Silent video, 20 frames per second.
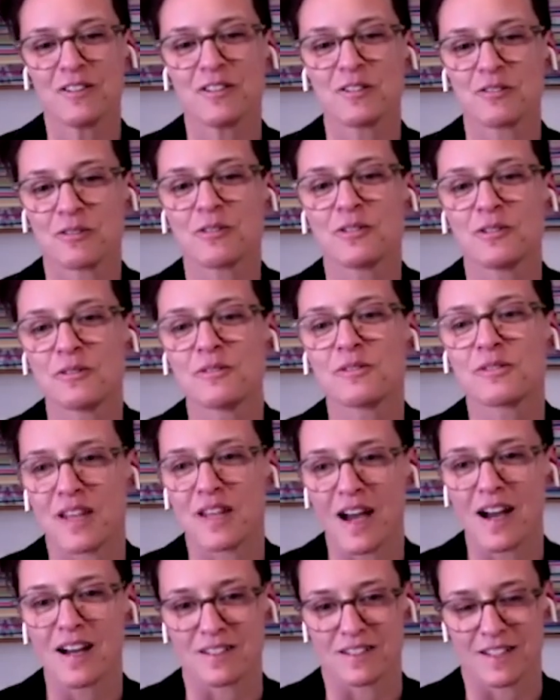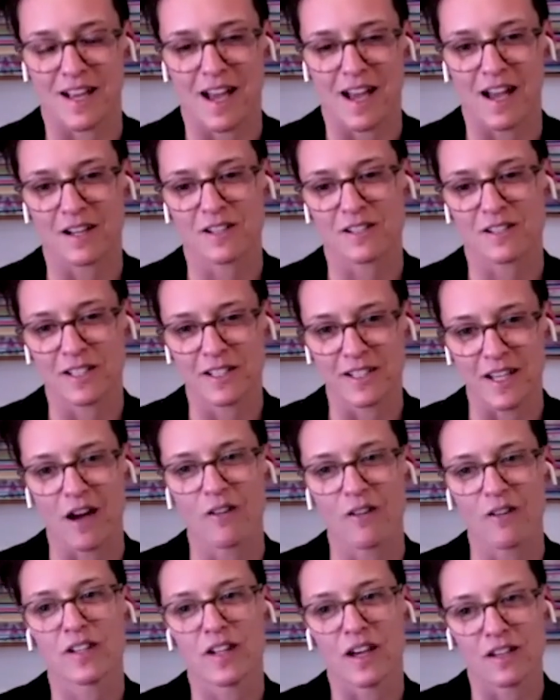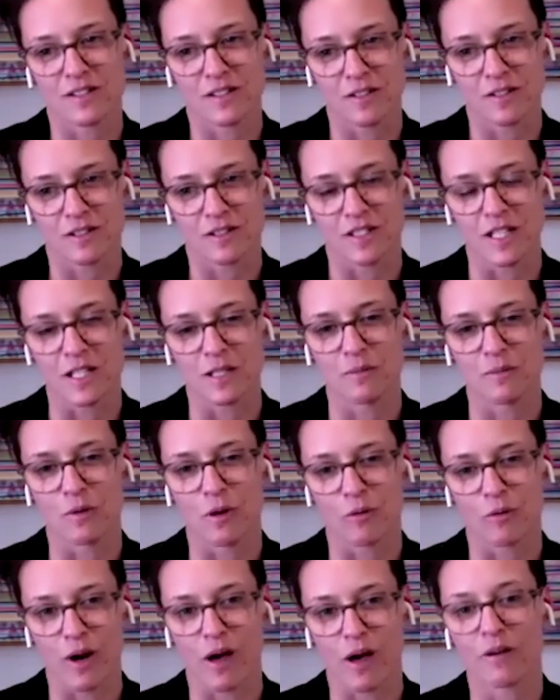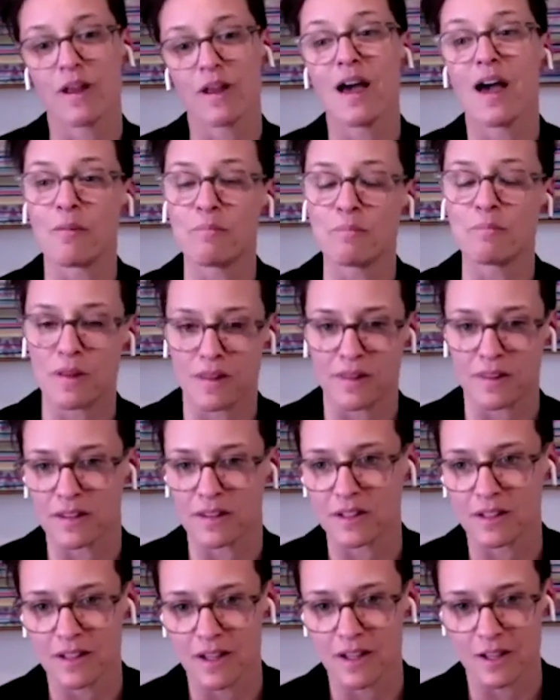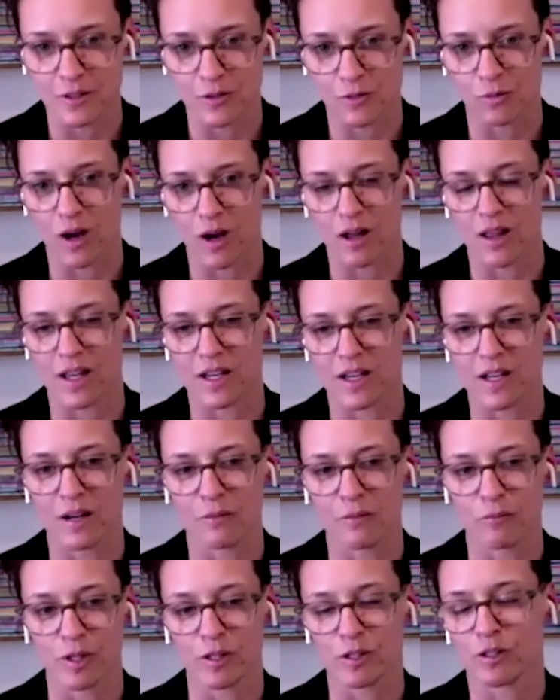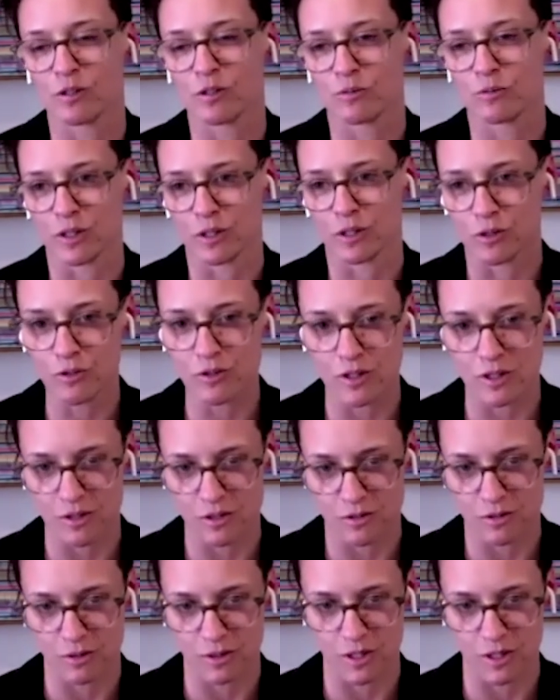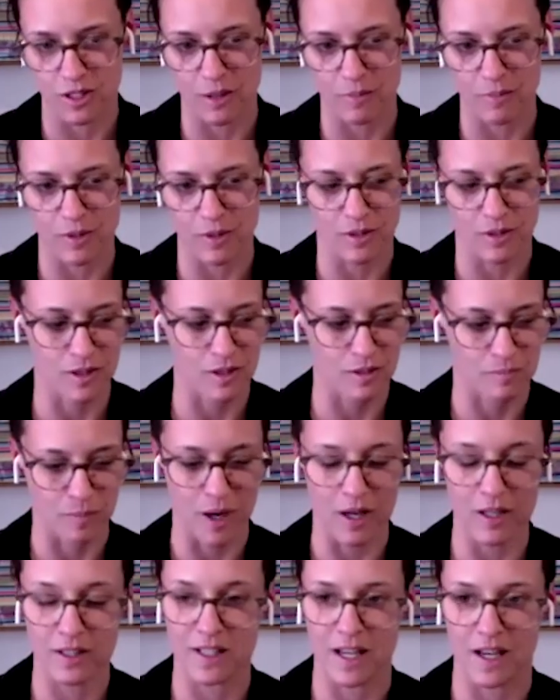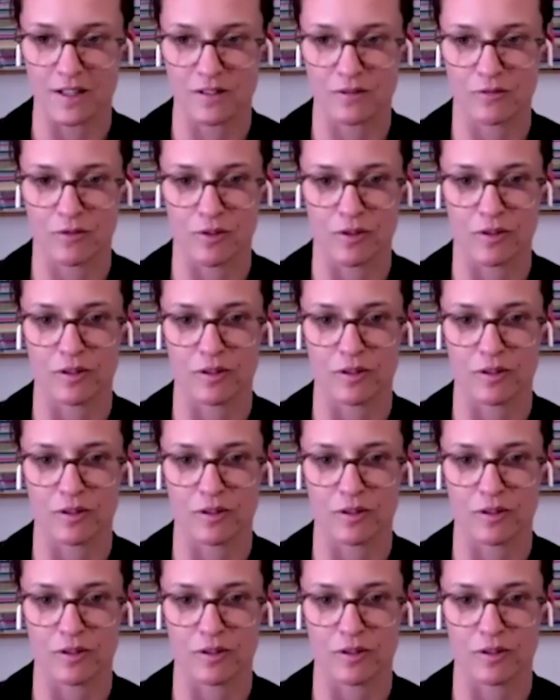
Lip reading: how do you use that to actually galvanize your team around empathy as well? And we use this episode, this podcast,